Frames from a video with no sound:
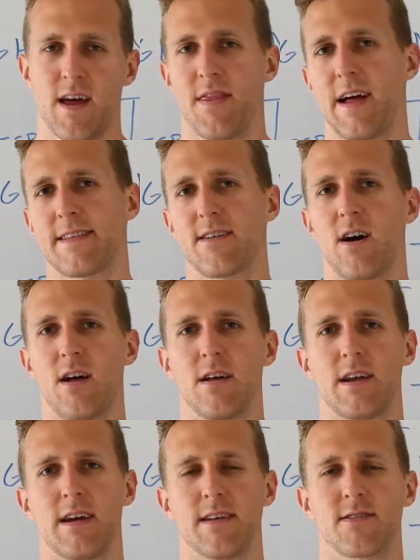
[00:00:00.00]
That's all
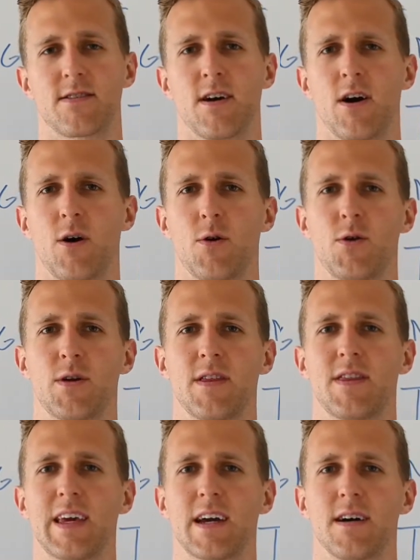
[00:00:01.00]
it is. So you
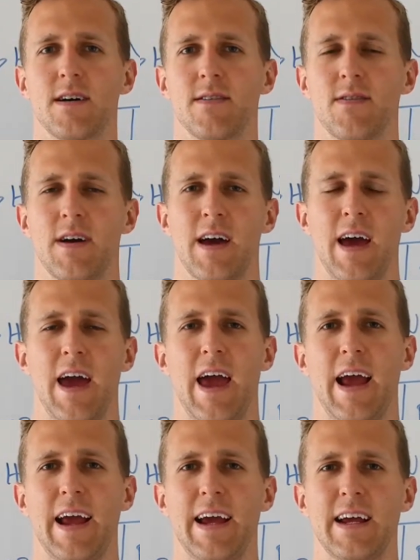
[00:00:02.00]
can think of
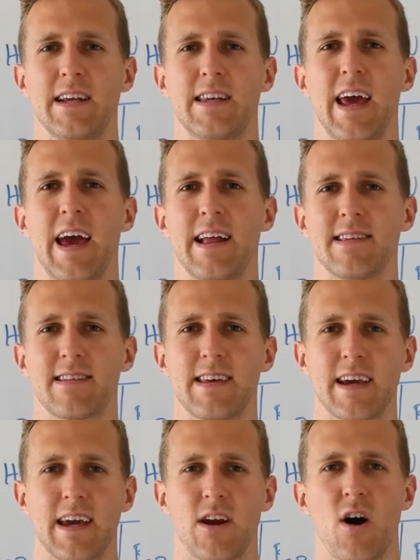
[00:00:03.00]
a
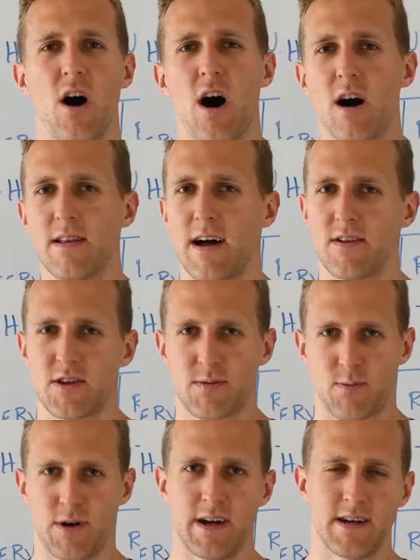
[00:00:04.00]
10-second all-out
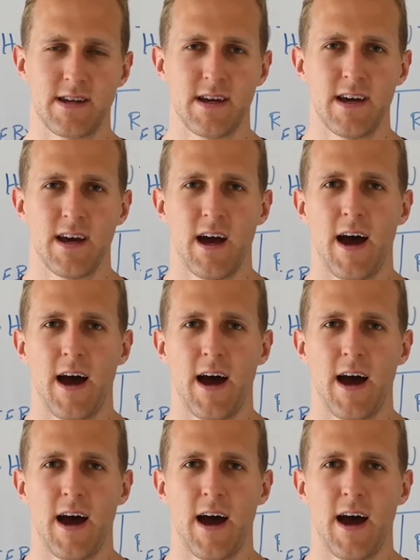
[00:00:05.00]
sprint.